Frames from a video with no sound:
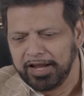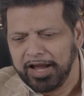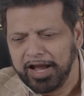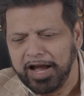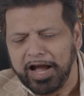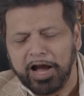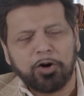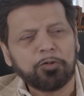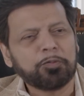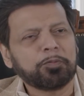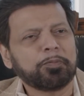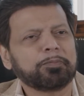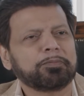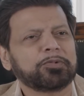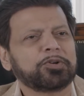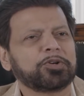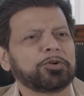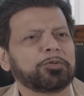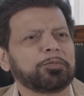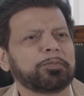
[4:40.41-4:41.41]
how
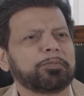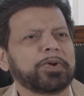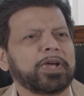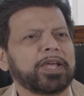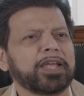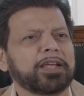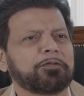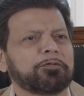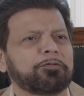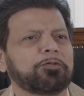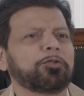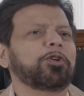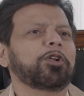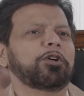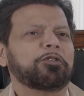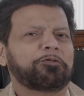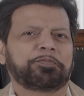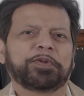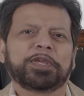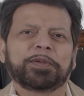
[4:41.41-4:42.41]
to make fool
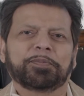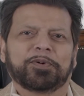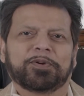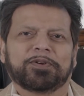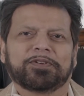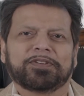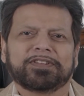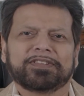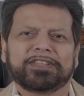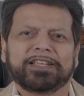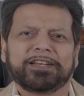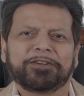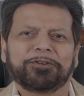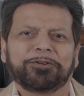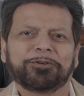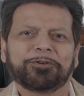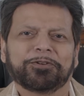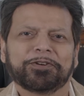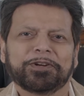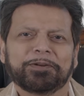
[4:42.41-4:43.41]
of people that
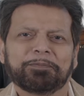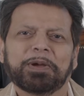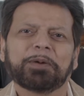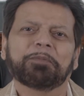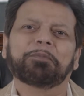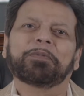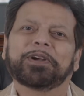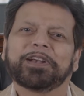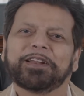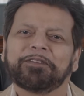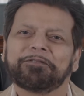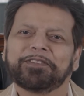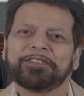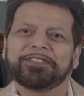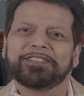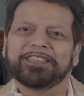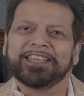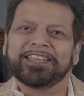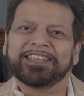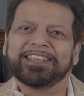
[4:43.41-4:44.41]
you remember
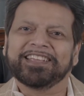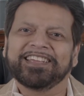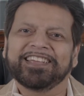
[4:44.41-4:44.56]
everything.